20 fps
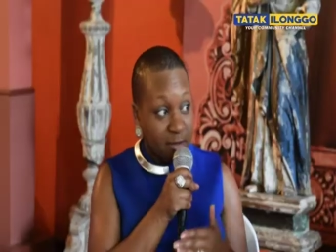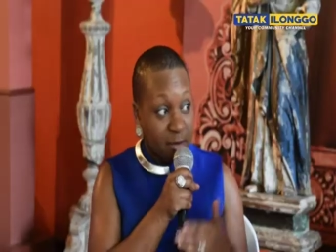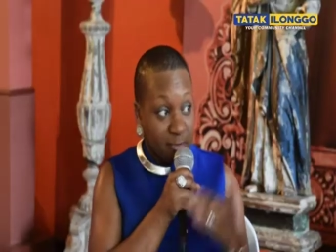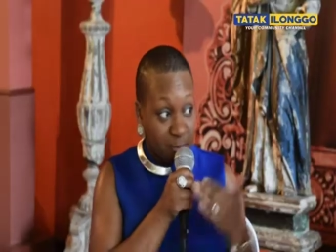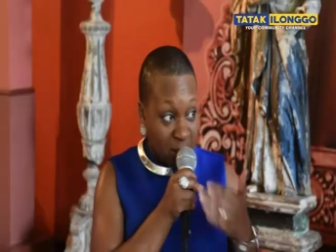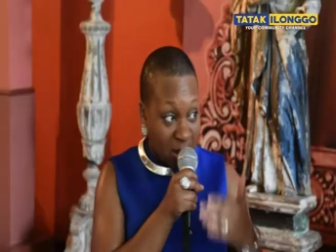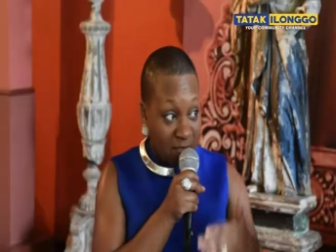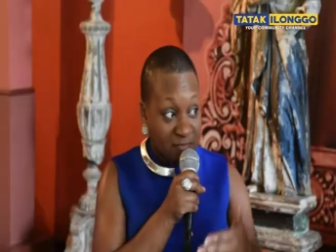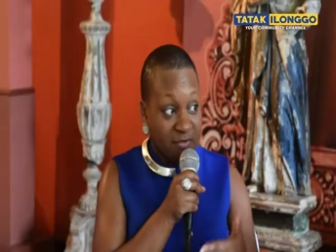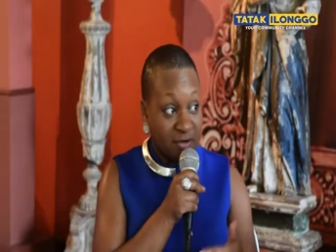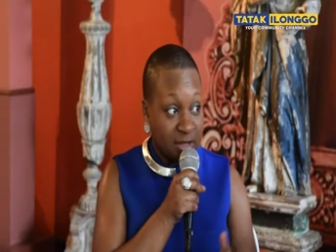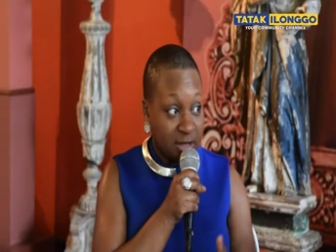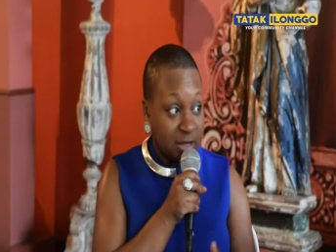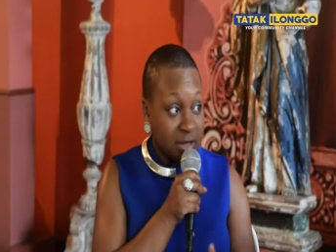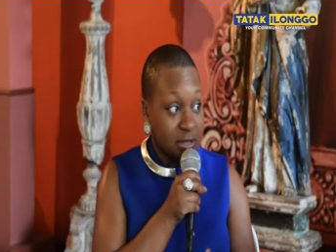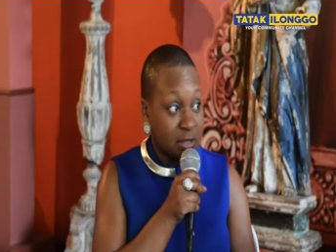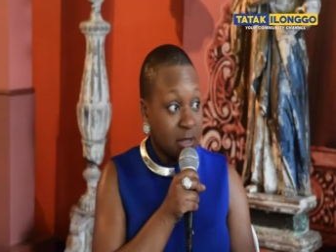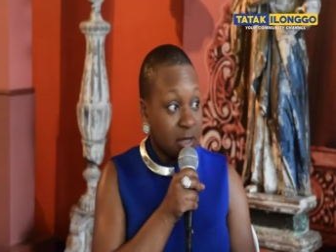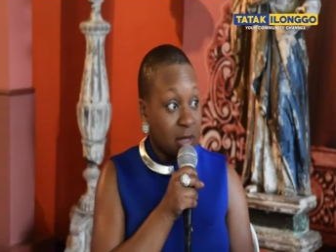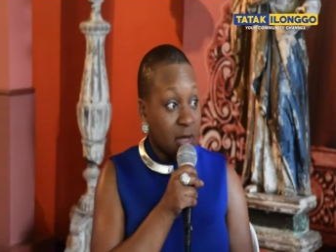a
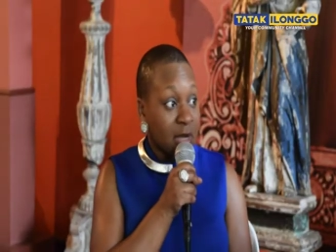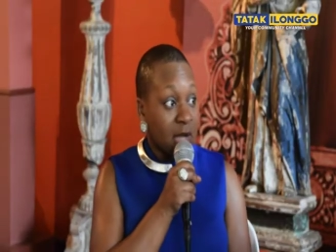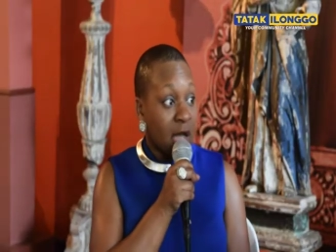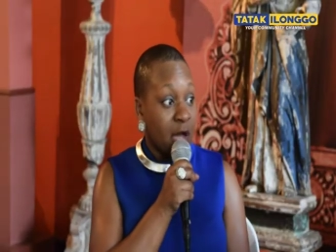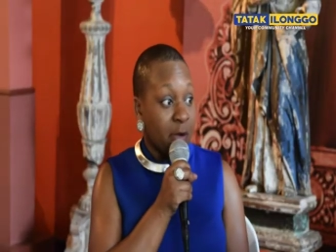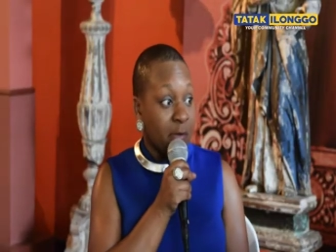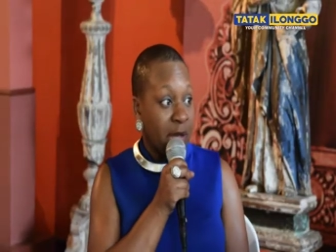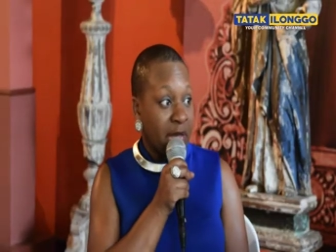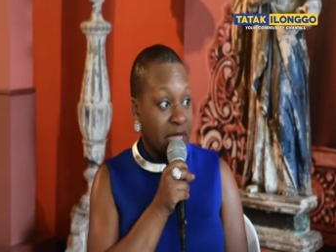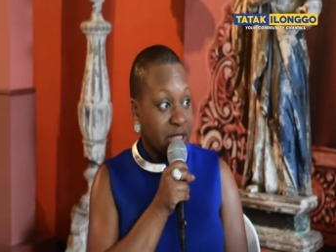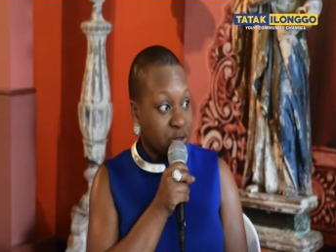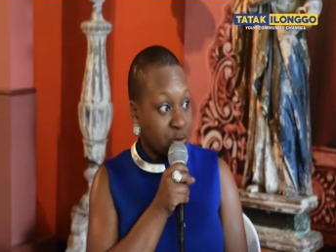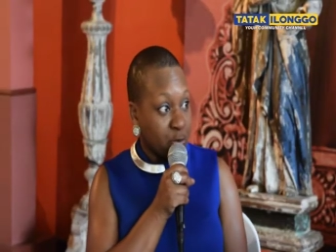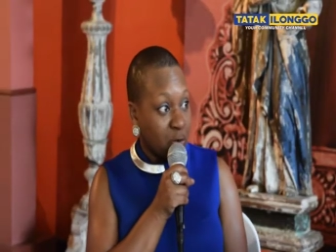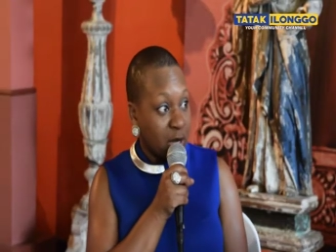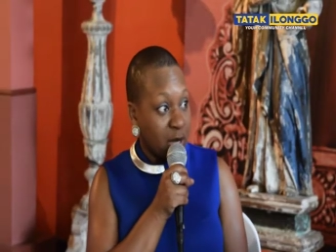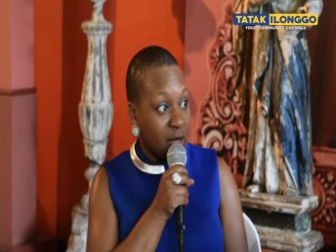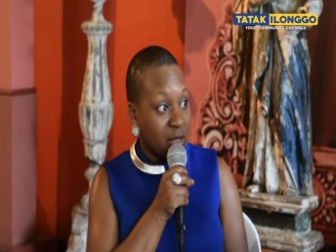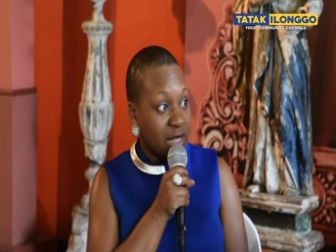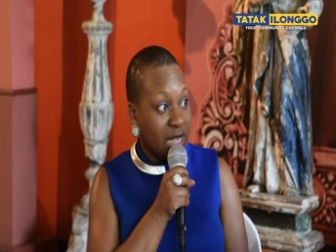prophetess um, as
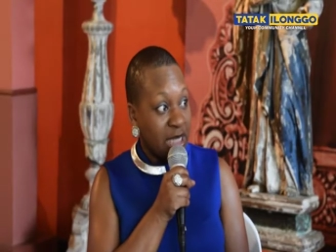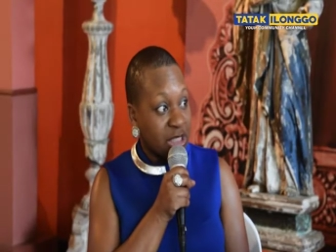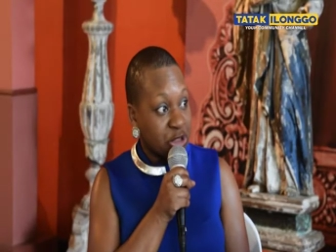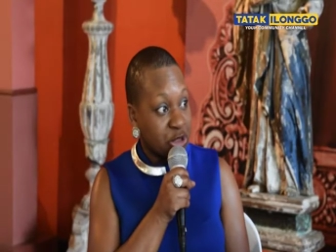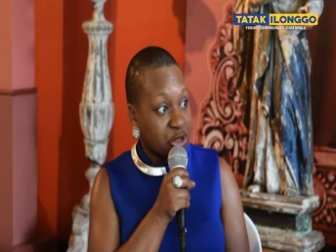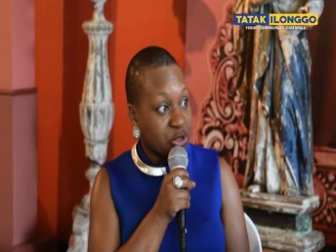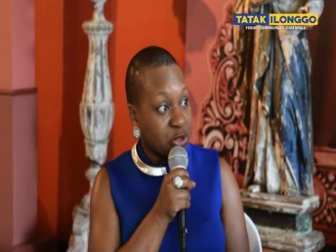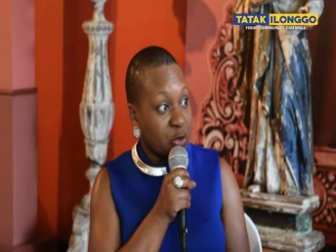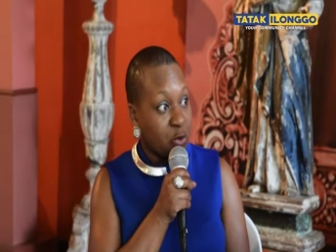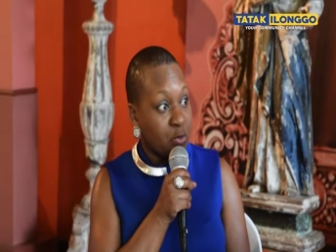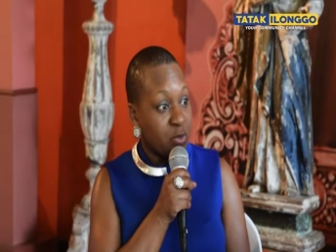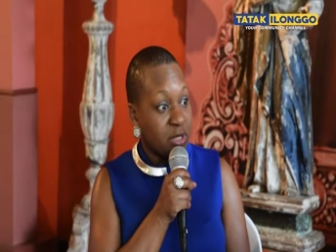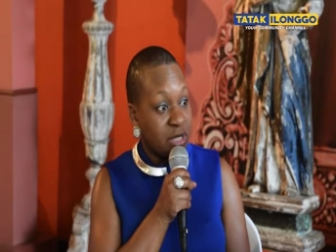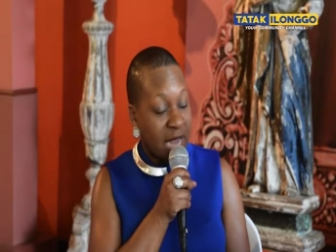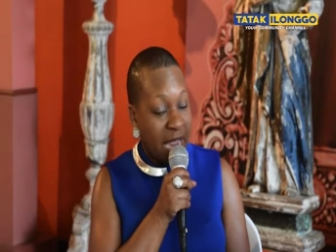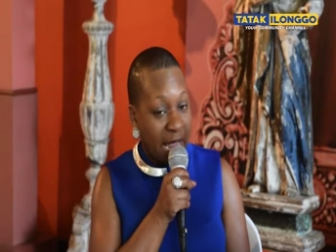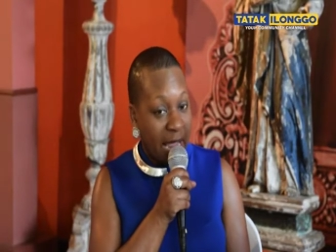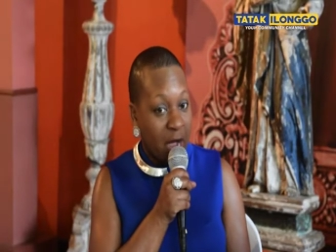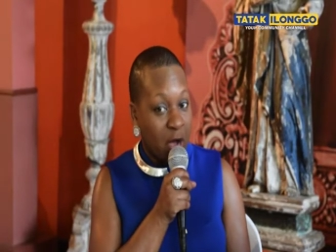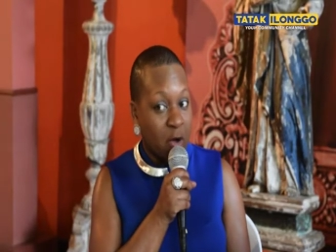well. And so
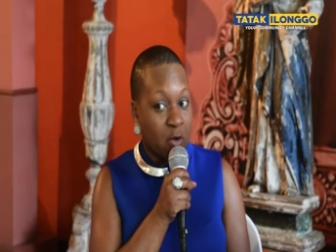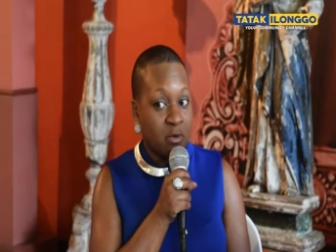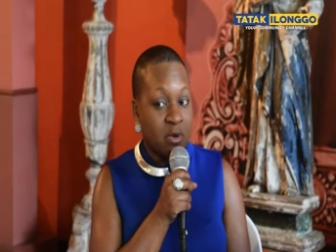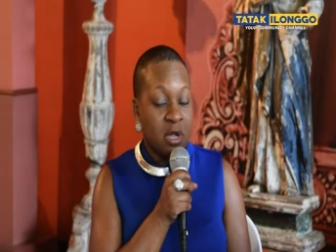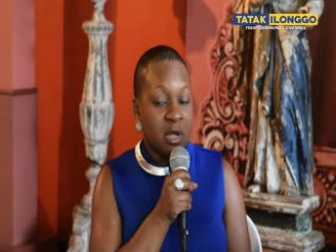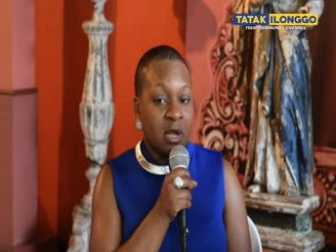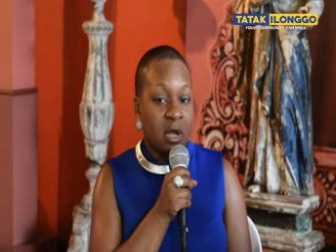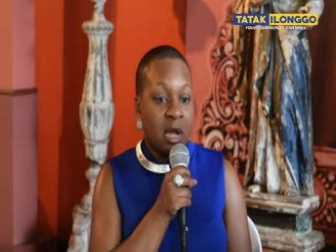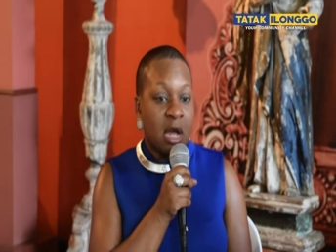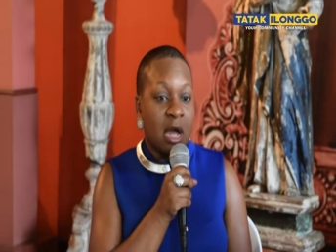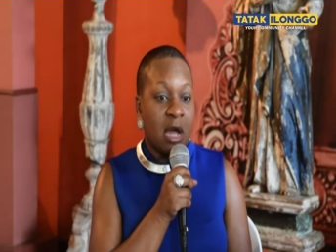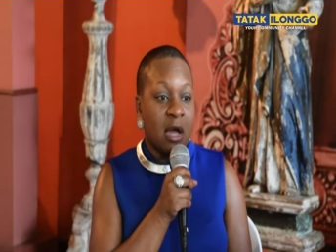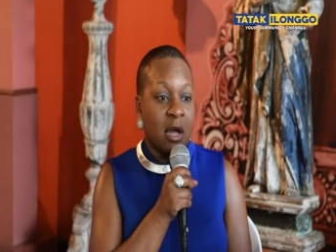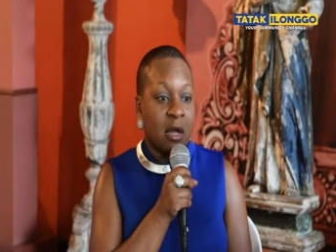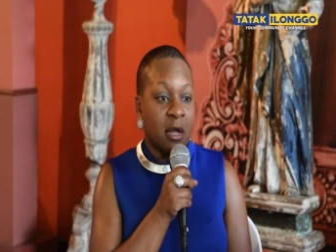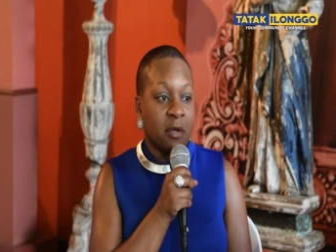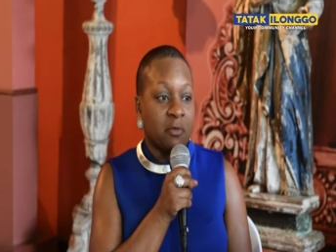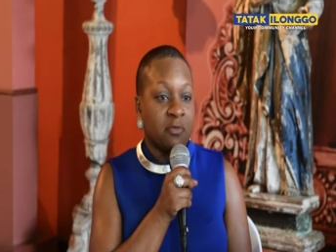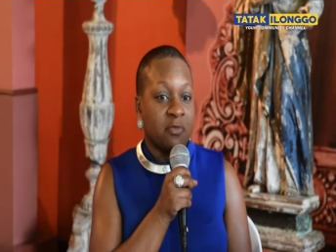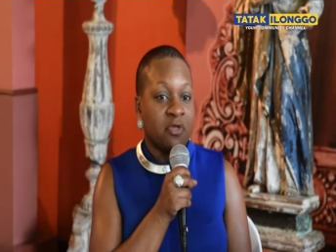now
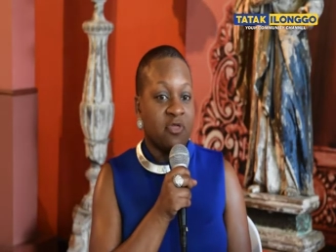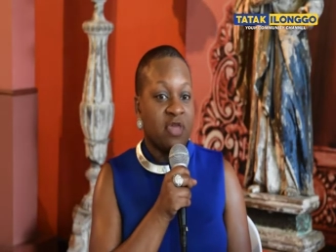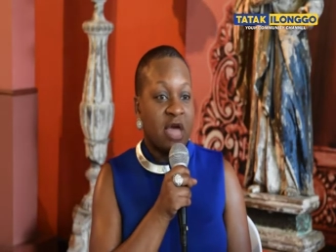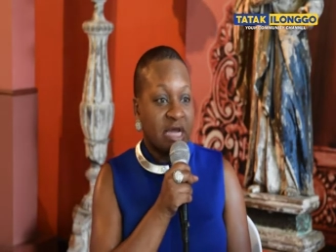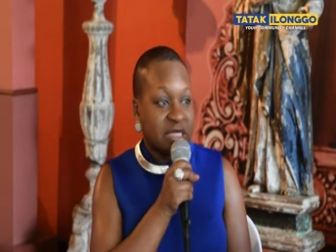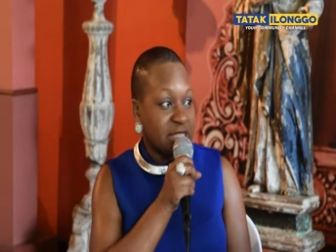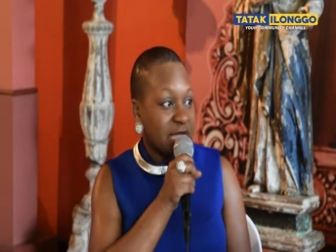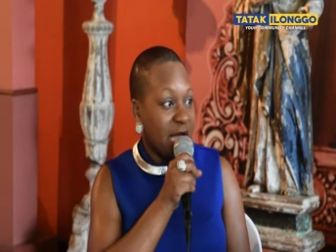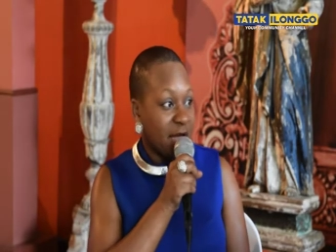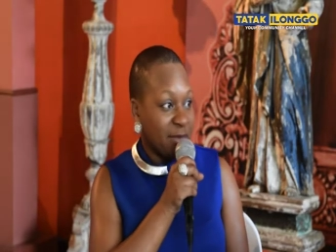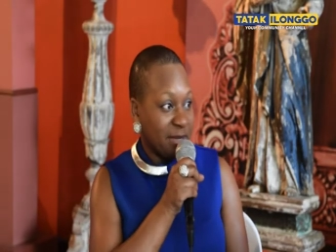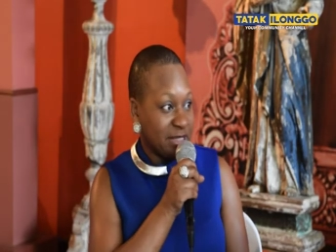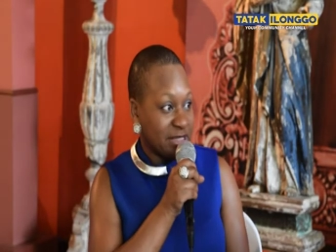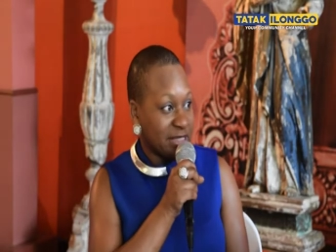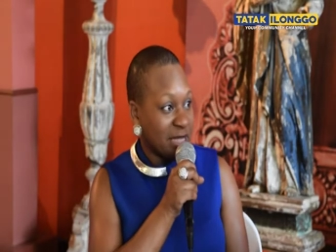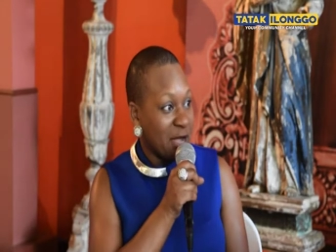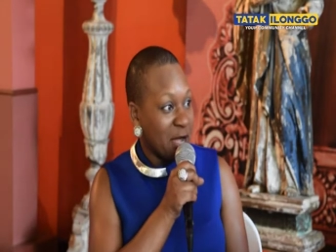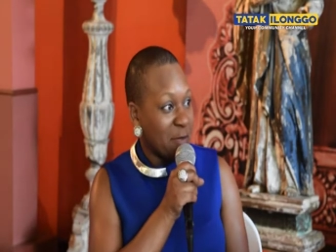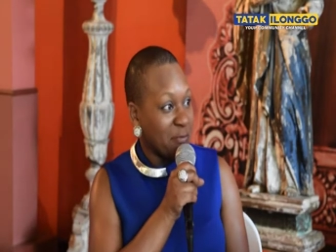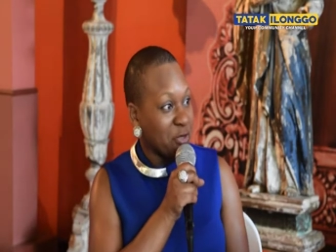um, that time has
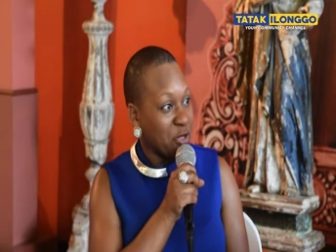come.